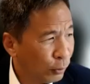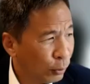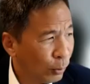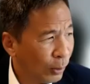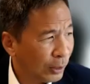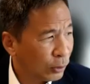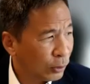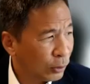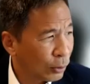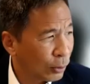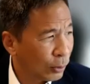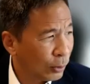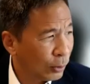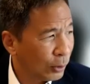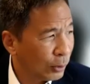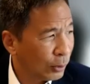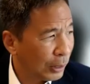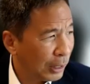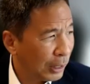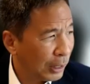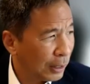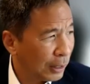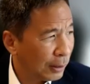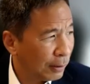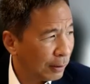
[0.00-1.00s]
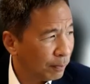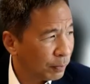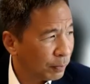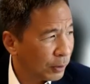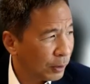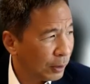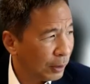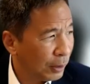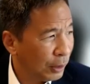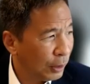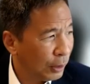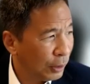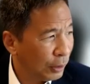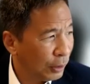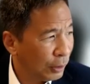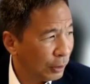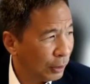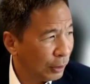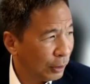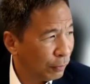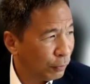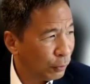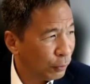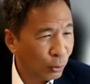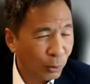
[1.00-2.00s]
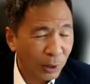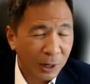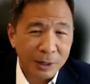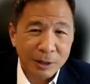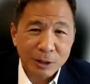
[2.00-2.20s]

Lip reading: want to go, if you are